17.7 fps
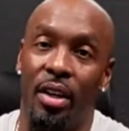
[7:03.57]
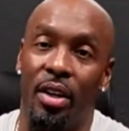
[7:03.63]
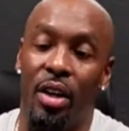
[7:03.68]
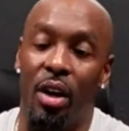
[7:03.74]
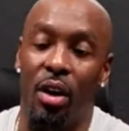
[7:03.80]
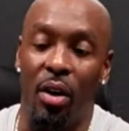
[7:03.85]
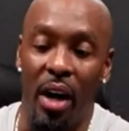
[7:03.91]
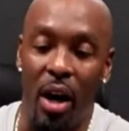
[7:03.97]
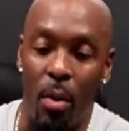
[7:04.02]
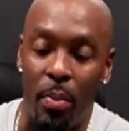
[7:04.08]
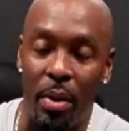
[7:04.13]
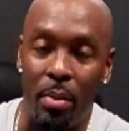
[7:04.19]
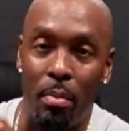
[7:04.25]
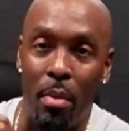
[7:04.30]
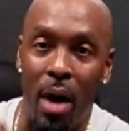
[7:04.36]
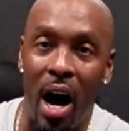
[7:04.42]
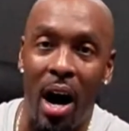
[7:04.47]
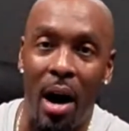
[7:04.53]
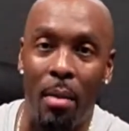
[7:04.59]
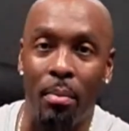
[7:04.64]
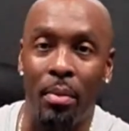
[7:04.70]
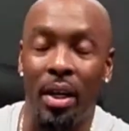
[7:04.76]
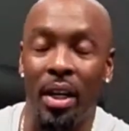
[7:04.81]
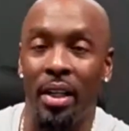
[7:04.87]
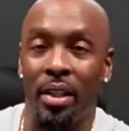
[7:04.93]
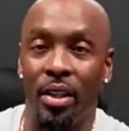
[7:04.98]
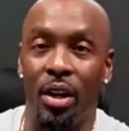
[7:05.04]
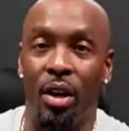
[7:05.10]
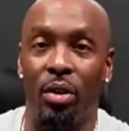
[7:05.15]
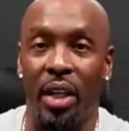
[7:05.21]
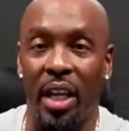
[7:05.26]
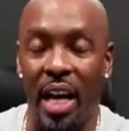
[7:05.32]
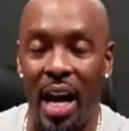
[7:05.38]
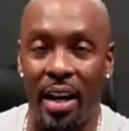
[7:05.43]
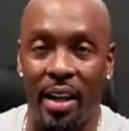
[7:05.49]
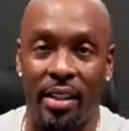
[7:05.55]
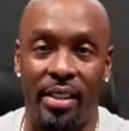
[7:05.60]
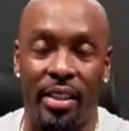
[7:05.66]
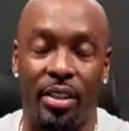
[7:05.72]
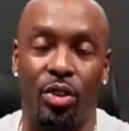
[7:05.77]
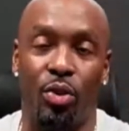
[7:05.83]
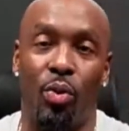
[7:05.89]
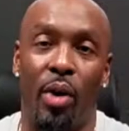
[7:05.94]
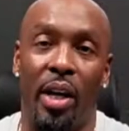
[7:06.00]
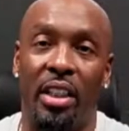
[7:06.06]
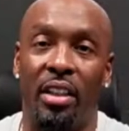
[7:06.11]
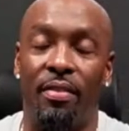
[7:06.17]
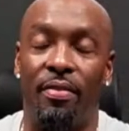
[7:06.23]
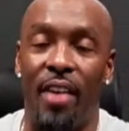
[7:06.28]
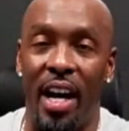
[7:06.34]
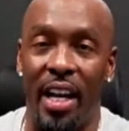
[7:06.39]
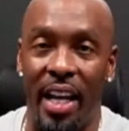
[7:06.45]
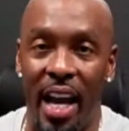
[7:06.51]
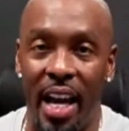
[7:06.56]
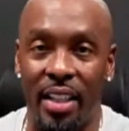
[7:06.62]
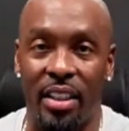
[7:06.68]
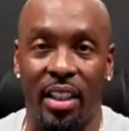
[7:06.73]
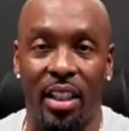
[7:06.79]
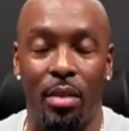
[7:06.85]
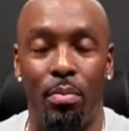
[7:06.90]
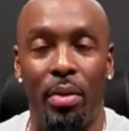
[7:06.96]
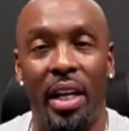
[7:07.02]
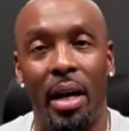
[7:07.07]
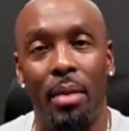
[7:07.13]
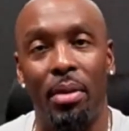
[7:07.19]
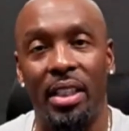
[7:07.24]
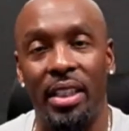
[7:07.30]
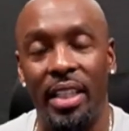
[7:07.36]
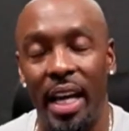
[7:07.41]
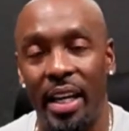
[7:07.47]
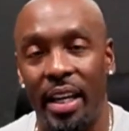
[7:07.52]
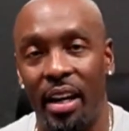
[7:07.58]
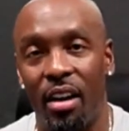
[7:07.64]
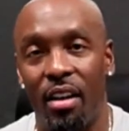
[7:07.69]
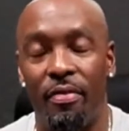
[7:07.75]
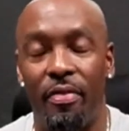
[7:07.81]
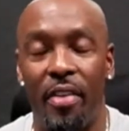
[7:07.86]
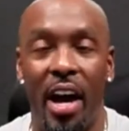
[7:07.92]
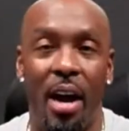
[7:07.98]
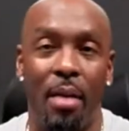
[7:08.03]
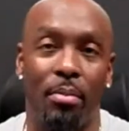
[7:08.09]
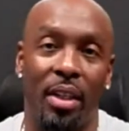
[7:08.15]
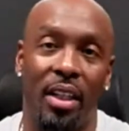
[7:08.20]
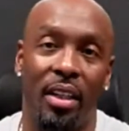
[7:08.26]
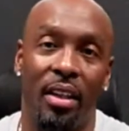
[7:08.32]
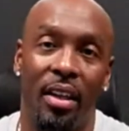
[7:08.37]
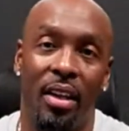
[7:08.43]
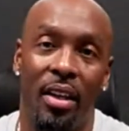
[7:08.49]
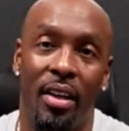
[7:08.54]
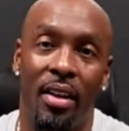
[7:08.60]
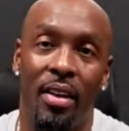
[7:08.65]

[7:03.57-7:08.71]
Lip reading: helping mom, get out of the situation financially, being able to take care of family.